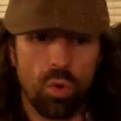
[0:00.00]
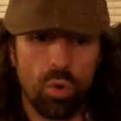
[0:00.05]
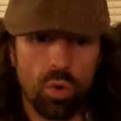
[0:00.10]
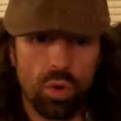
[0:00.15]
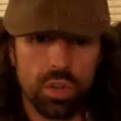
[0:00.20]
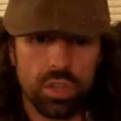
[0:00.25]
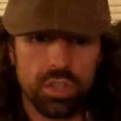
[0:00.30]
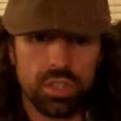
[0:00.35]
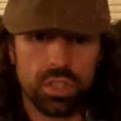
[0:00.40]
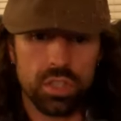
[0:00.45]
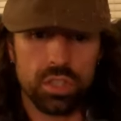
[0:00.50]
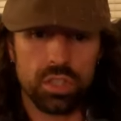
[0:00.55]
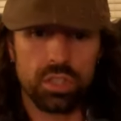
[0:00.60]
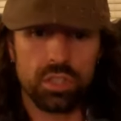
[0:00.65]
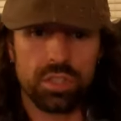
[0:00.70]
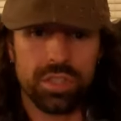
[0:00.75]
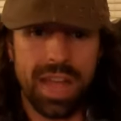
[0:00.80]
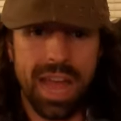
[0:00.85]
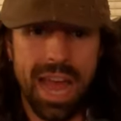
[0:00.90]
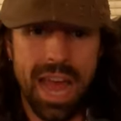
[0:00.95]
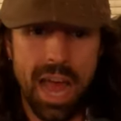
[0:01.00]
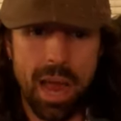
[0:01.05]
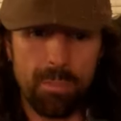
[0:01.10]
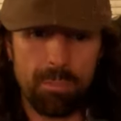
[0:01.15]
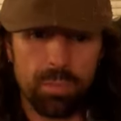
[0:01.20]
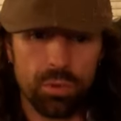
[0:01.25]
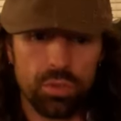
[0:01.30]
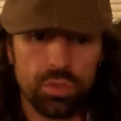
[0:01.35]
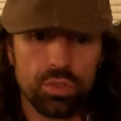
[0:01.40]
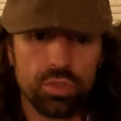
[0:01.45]
oranges,
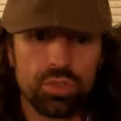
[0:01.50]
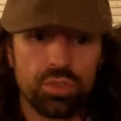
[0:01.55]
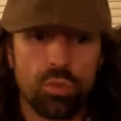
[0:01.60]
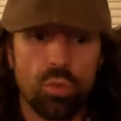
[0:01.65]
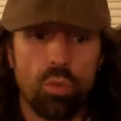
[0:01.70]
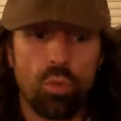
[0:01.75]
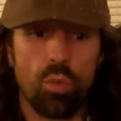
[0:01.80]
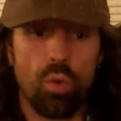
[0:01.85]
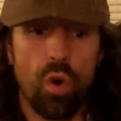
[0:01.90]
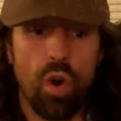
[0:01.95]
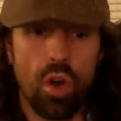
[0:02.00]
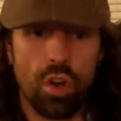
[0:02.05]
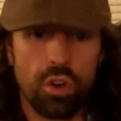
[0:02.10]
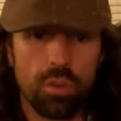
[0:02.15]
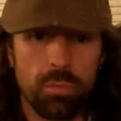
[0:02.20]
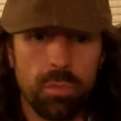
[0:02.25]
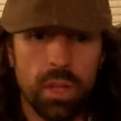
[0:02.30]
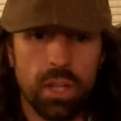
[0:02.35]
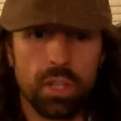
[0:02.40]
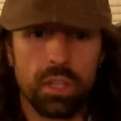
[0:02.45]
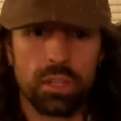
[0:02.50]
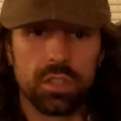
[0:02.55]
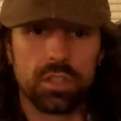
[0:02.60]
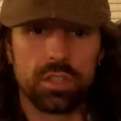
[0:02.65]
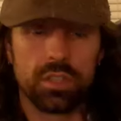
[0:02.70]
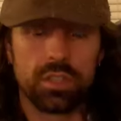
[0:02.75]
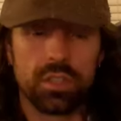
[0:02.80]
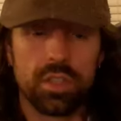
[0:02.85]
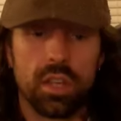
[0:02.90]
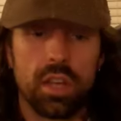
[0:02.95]
apples,
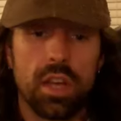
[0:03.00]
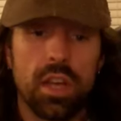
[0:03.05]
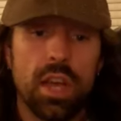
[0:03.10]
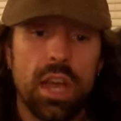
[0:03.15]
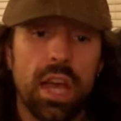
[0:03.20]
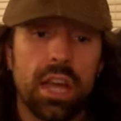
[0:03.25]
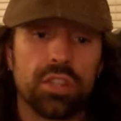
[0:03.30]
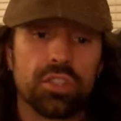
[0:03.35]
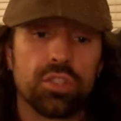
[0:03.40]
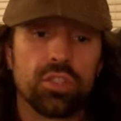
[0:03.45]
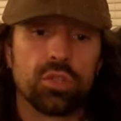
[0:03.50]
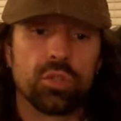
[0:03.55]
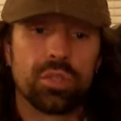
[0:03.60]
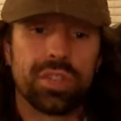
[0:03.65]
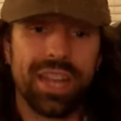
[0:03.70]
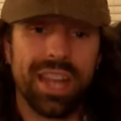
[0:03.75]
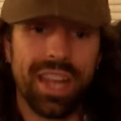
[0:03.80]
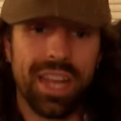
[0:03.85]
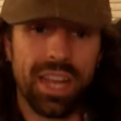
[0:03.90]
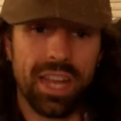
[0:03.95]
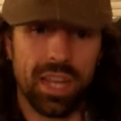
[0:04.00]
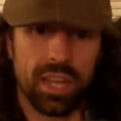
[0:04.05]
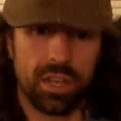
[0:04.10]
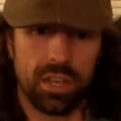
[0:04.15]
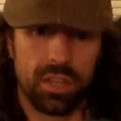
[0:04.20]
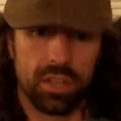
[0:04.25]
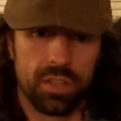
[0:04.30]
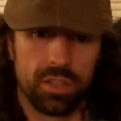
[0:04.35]
watermelons as you can.